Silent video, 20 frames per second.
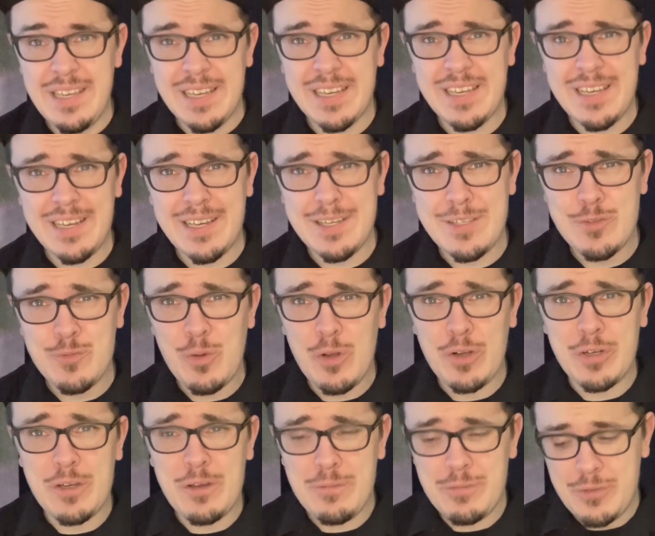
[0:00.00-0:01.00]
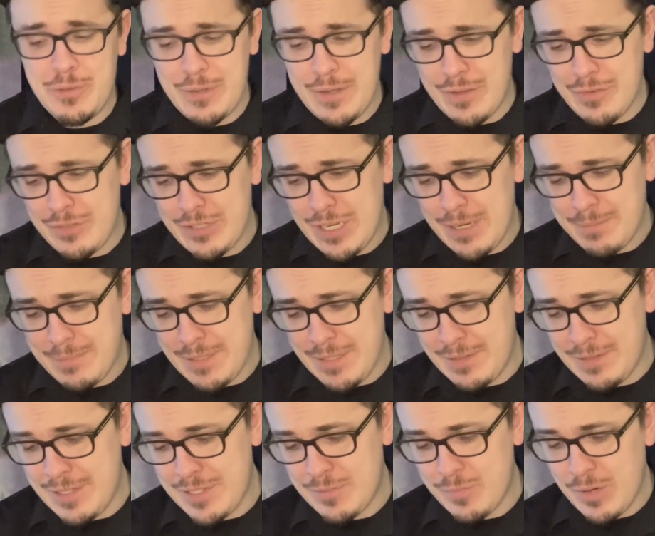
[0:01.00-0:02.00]
guys, welcome to another Top
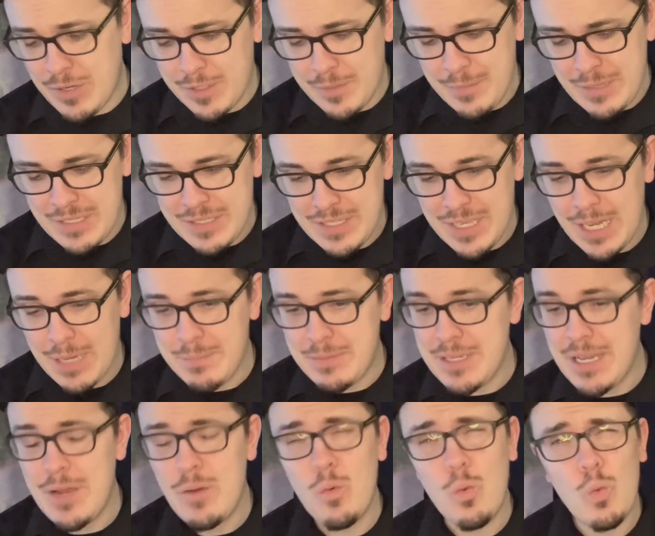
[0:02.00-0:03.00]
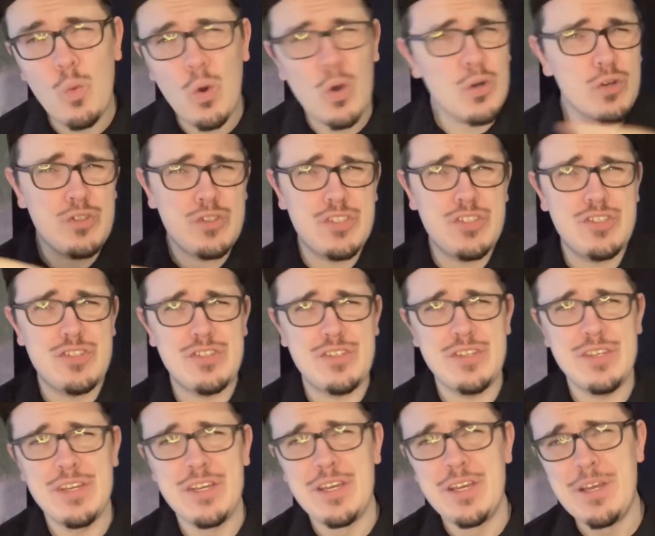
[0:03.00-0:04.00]
10. Let's walk to my Top 10 Worst
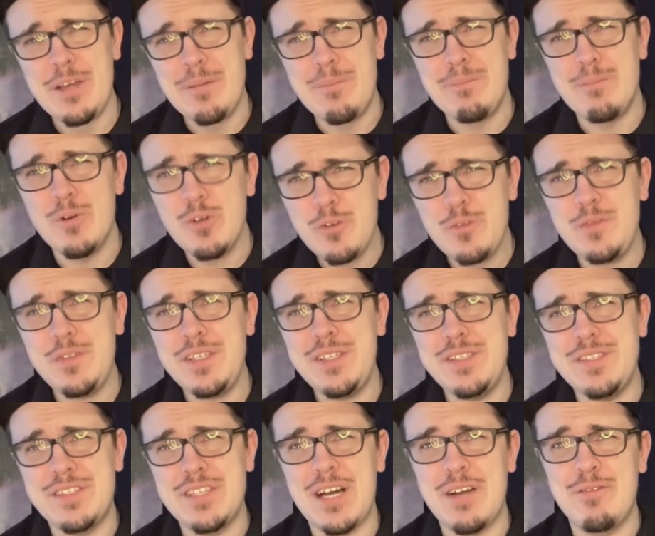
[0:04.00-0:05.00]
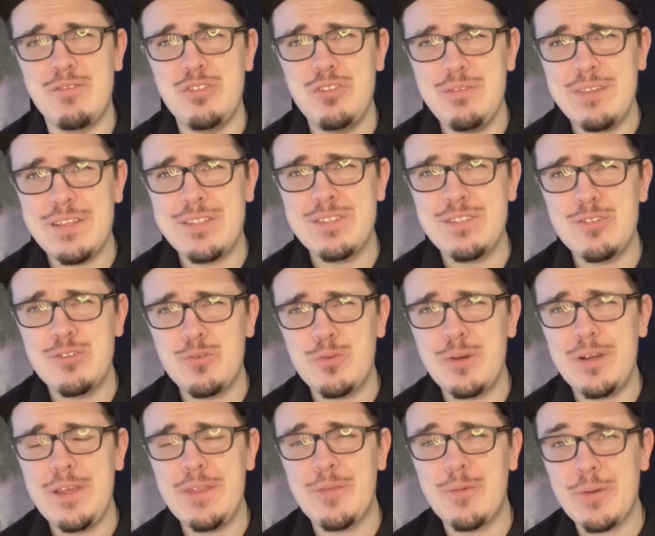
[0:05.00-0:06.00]
Movies of
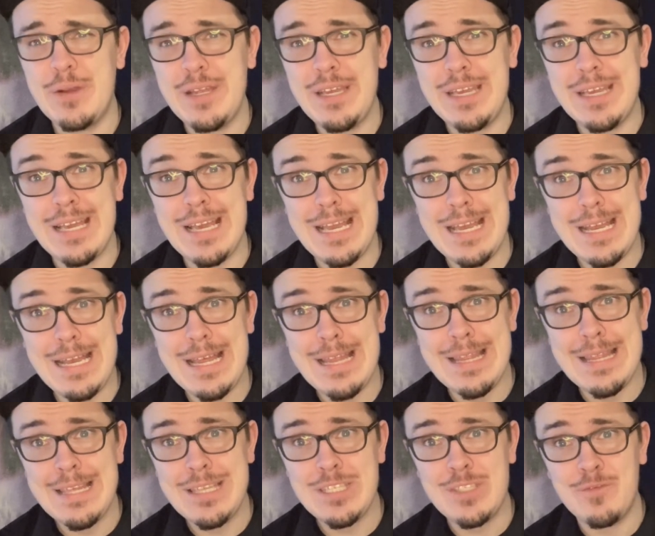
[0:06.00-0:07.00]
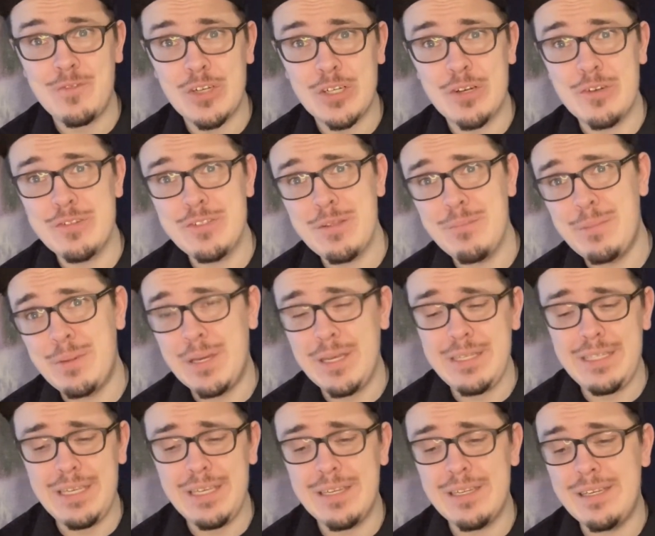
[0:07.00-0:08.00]
2023 in this fucker's
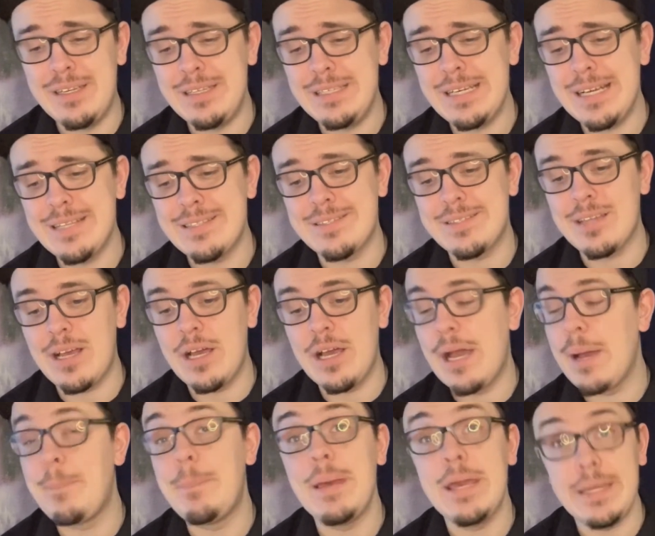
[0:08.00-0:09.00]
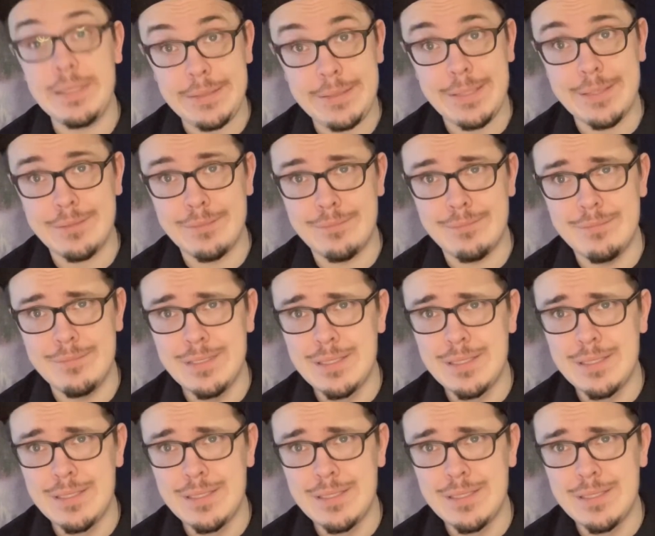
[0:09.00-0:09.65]
opinion. Yes, opinion.